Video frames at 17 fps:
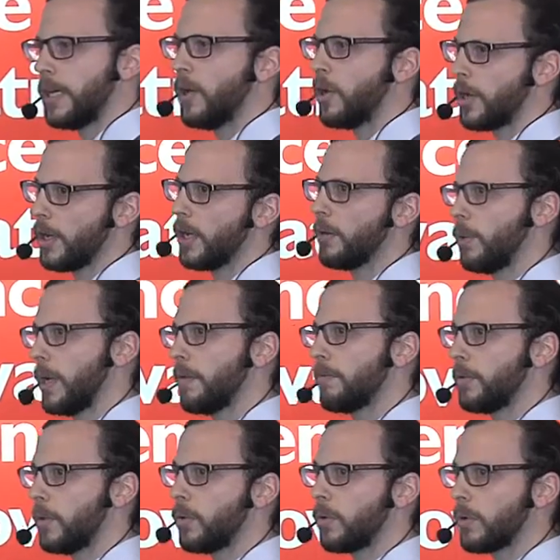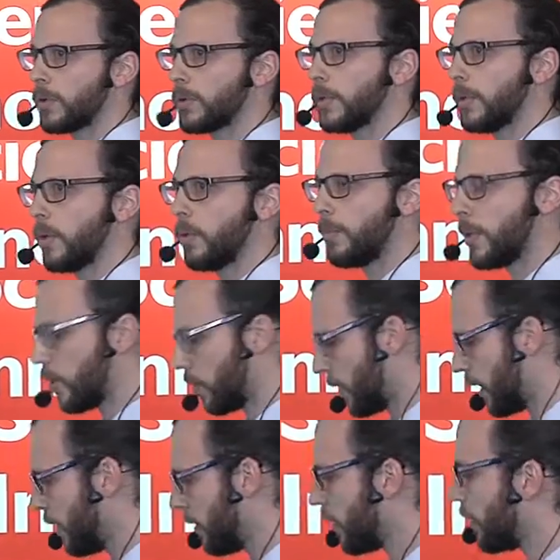oh yeah, we have low cost and low power
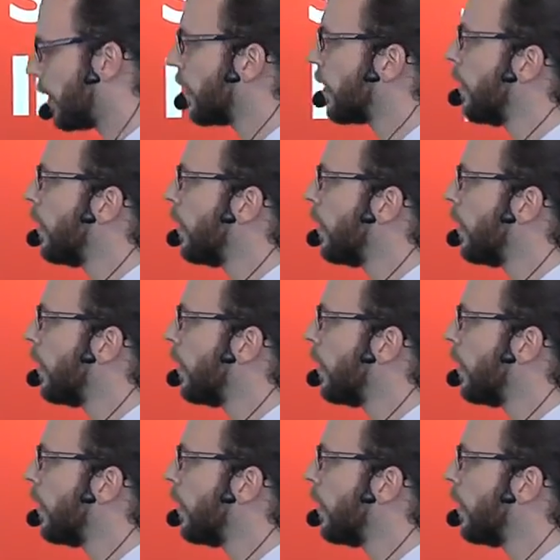sensing.